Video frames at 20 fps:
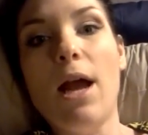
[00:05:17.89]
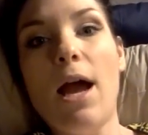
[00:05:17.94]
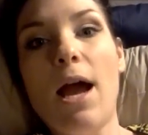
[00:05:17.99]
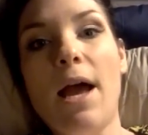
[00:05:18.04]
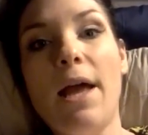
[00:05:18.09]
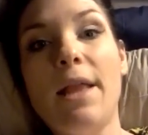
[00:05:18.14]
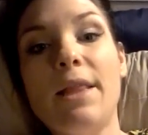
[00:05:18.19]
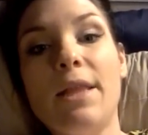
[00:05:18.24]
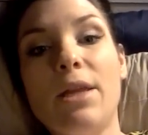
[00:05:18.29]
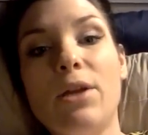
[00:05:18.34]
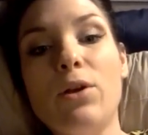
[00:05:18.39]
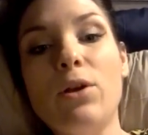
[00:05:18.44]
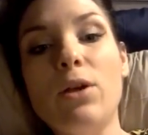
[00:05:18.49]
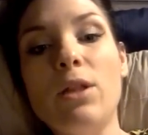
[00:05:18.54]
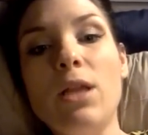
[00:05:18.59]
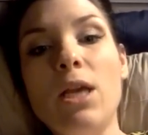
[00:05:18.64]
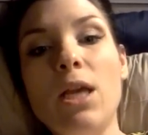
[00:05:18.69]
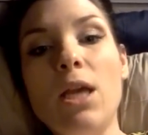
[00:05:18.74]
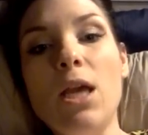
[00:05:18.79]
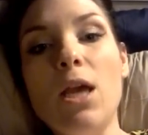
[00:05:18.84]
I
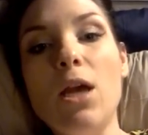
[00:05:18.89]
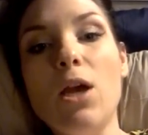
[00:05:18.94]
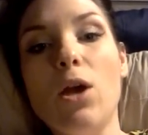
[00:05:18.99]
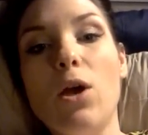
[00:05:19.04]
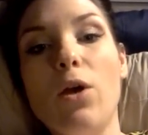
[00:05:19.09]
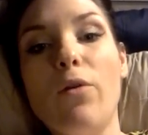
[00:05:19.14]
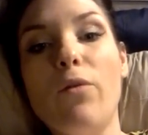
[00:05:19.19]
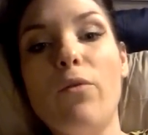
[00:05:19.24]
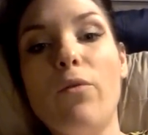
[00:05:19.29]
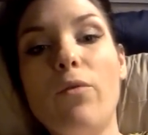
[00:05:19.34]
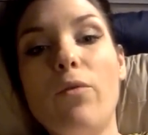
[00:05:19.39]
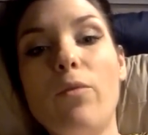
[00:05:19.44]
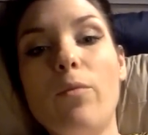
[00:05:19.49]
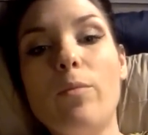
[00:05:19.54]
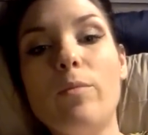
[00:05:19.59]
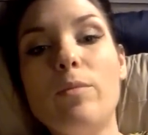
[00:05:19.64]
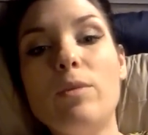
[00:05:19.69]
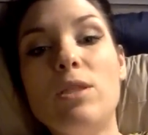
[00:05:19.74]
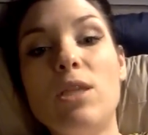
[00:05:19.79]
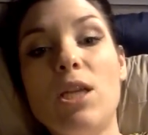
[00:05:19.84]
literally
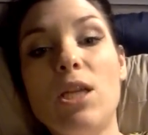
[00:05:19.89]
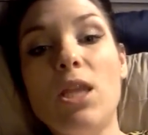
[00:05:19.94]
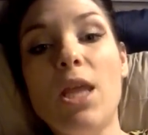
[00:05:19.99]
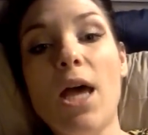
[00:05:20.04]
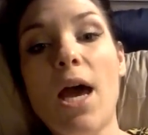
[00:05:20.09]
did